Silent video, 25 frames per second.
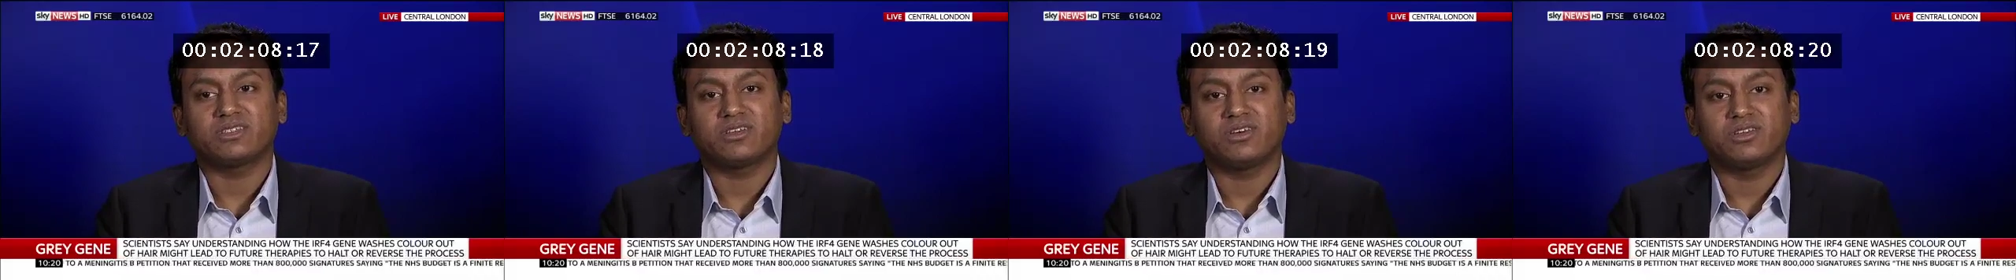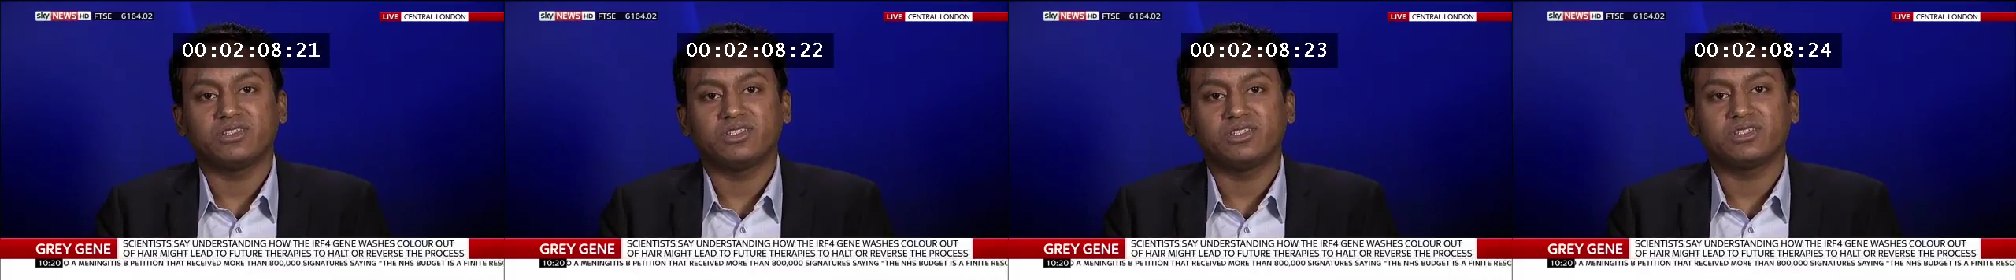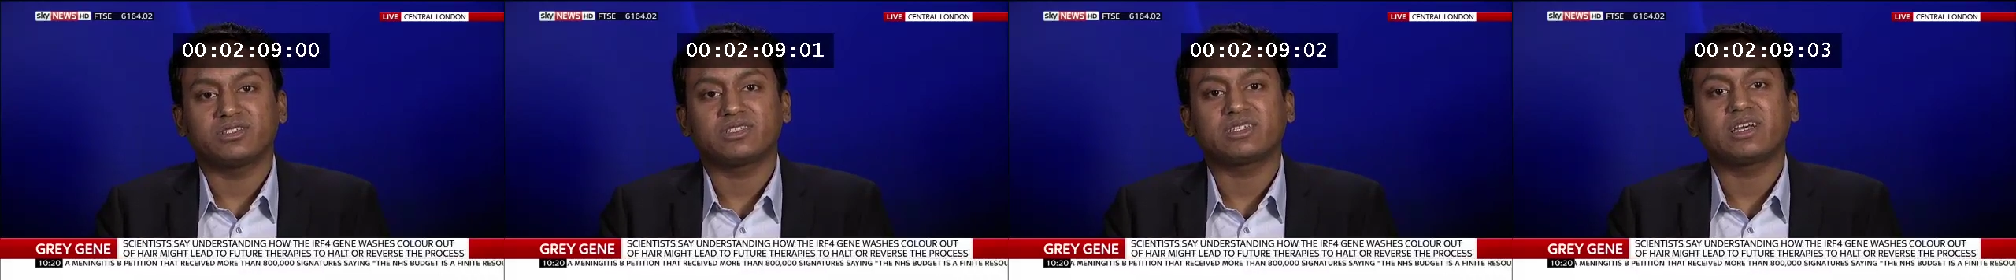
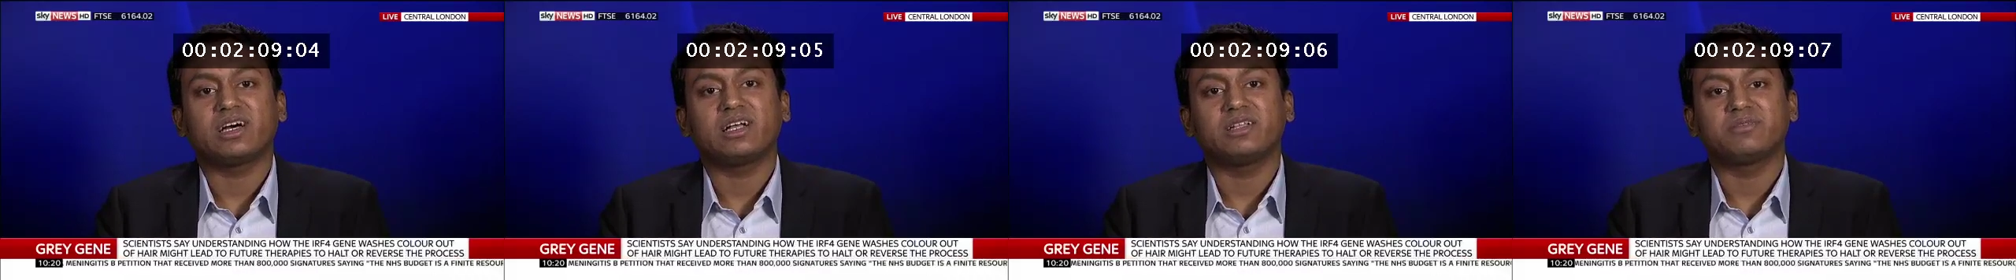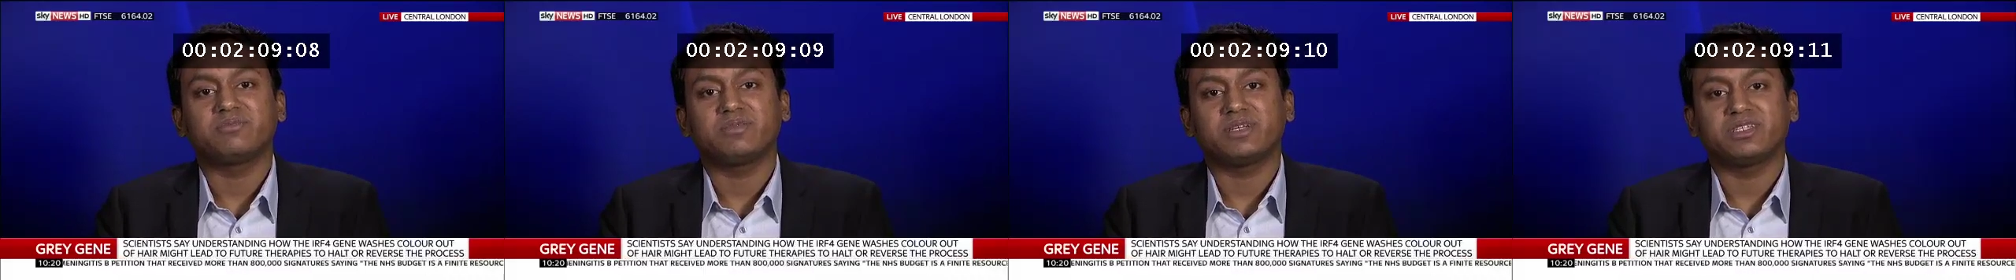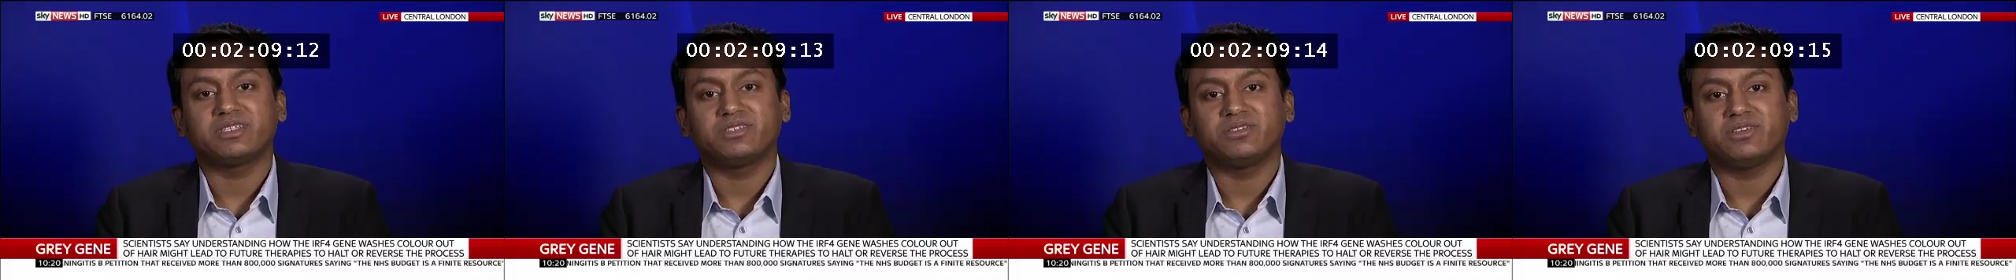on your scalp
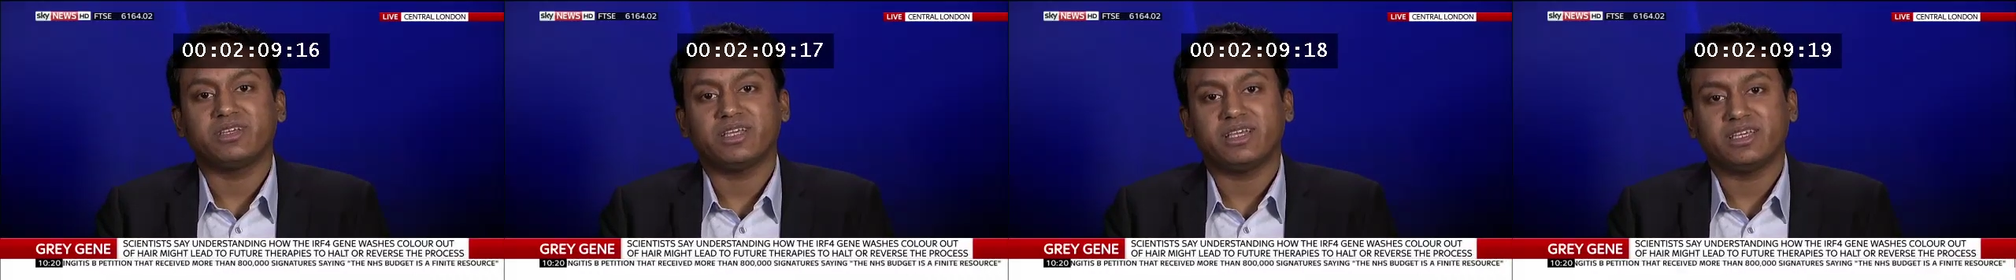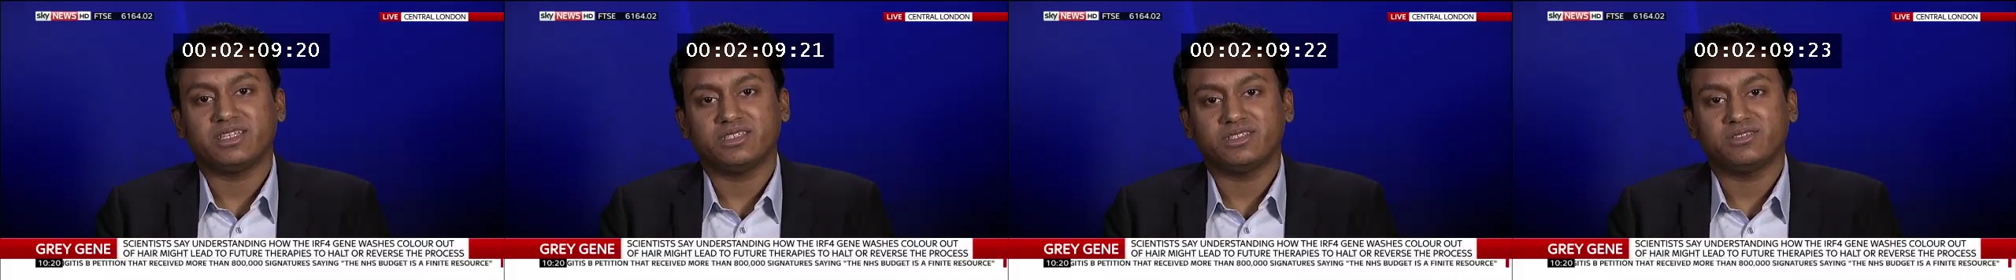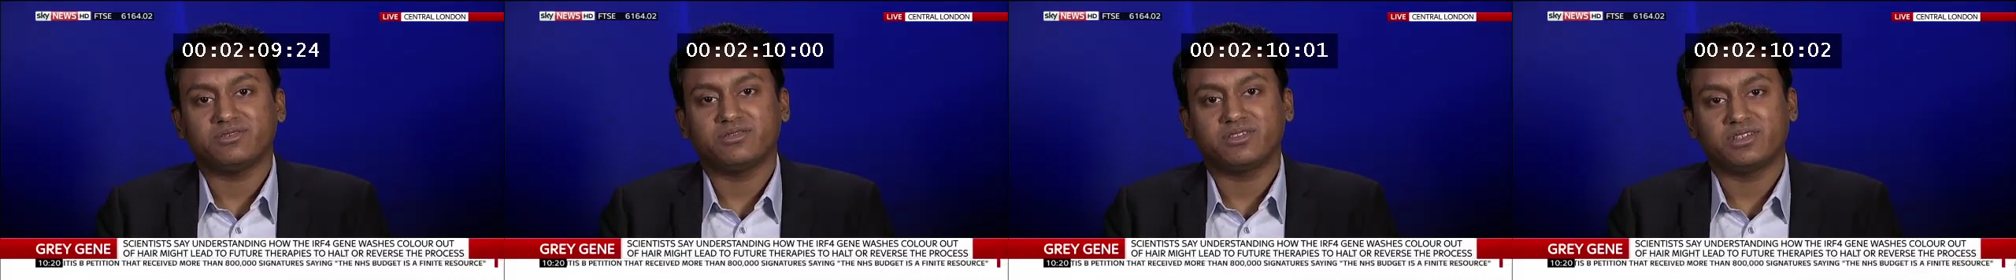as you
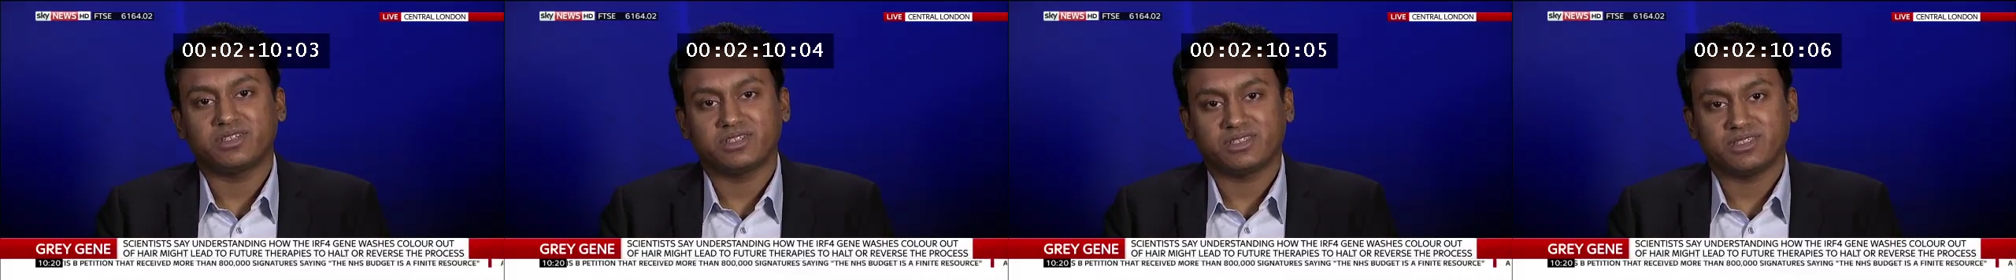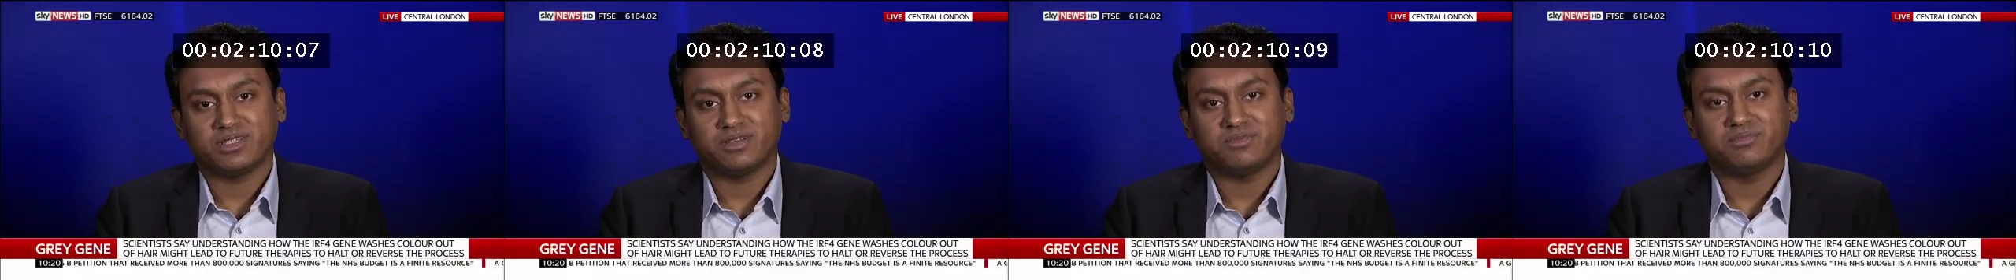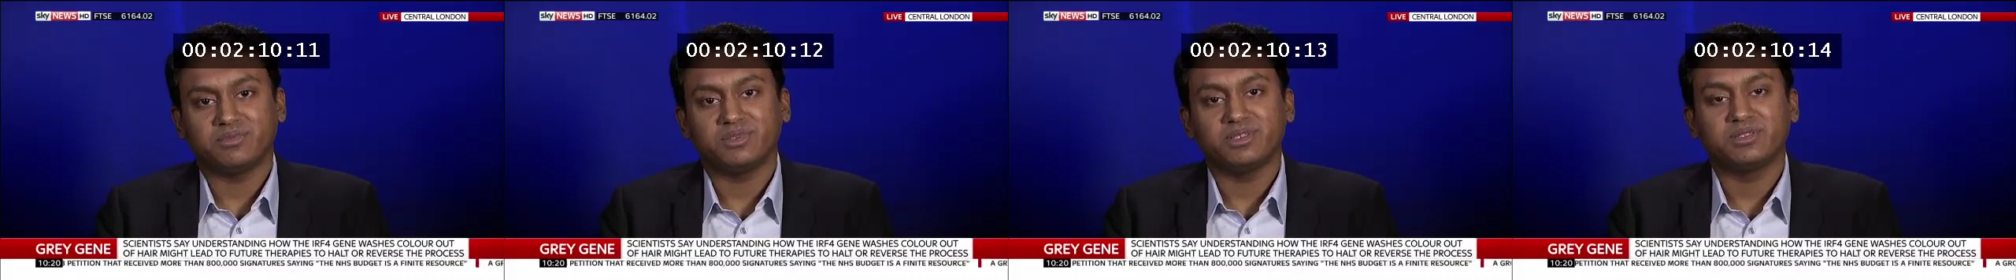age, for
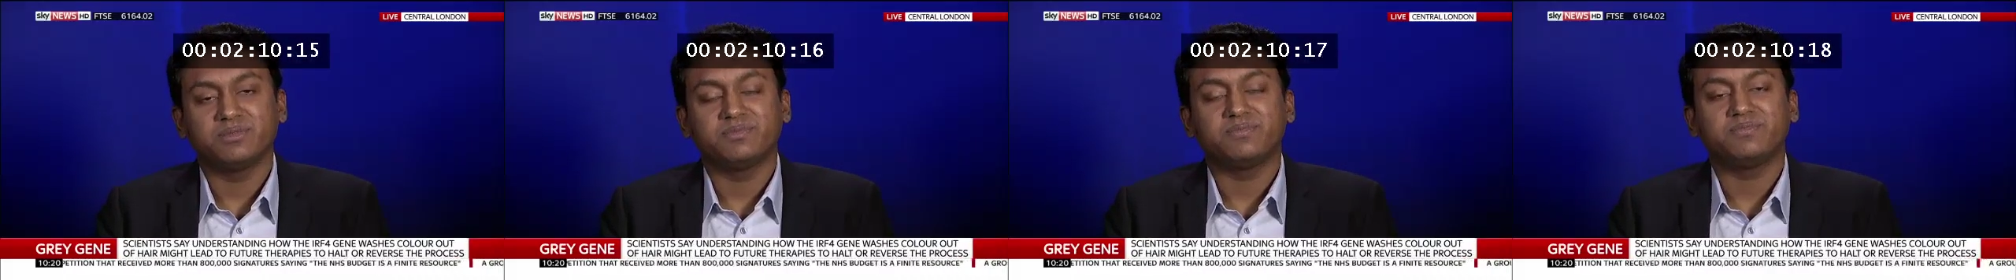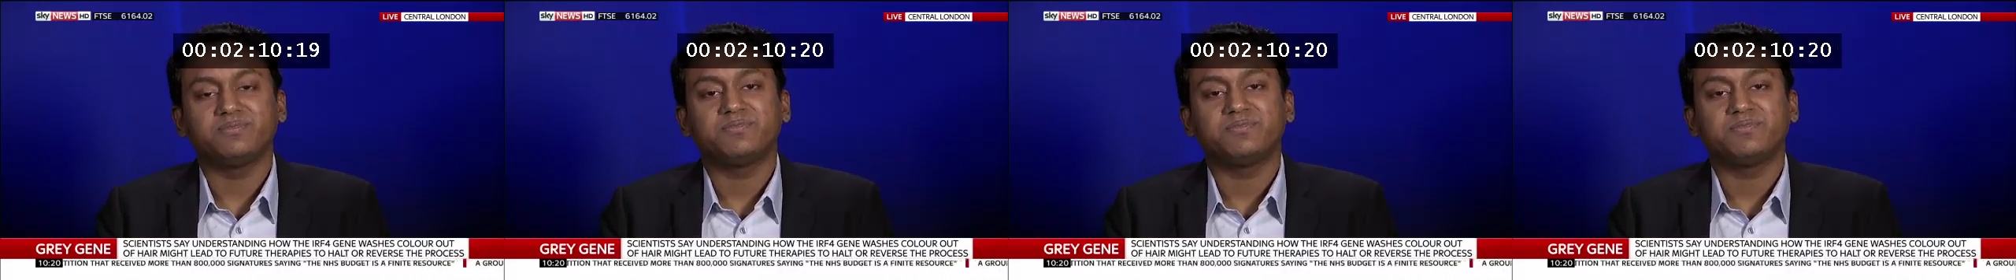example.